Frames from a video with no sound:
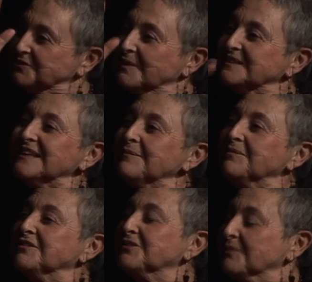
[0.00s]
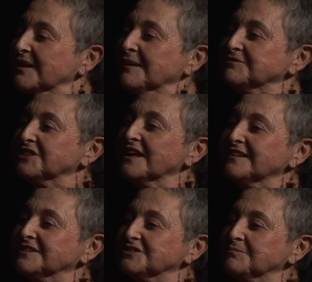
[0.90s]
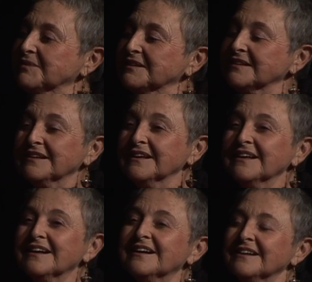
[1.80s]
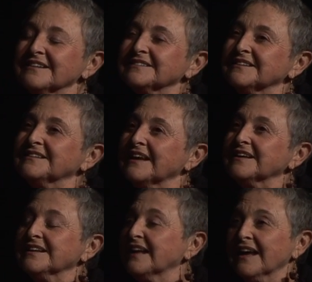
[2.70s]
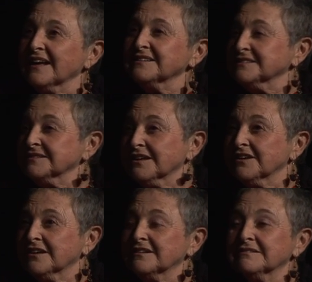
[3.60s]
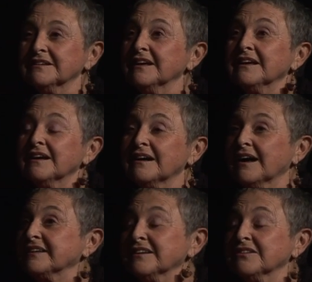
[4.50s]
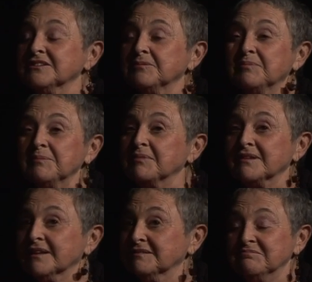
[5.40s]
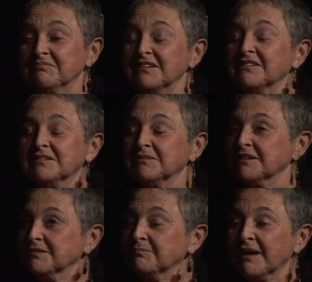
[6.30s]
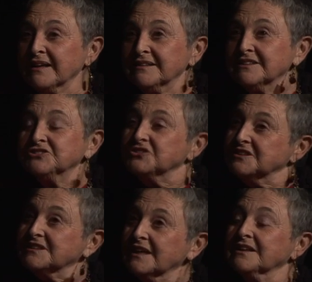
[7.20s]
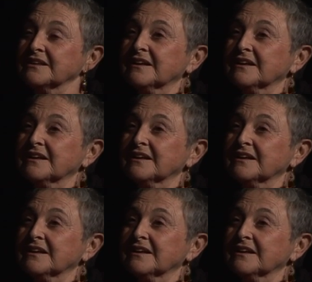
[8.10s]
This is what happens when I'm challenged. But to take it as I tell it to people that this is my glitch is